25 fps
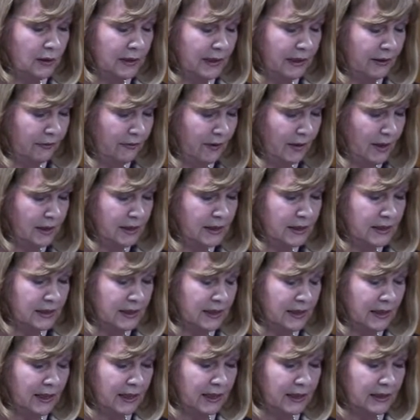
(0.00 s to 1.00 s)

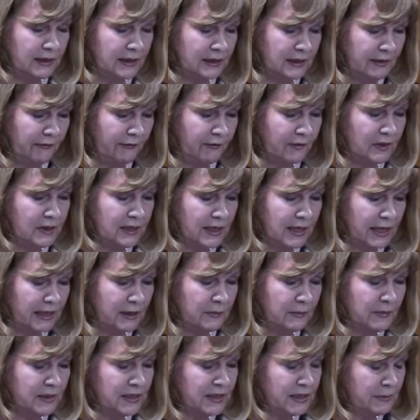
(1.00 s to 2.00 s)
lethality in different
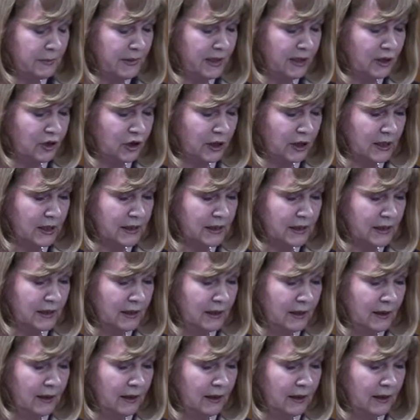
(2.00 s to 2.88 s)
animal species.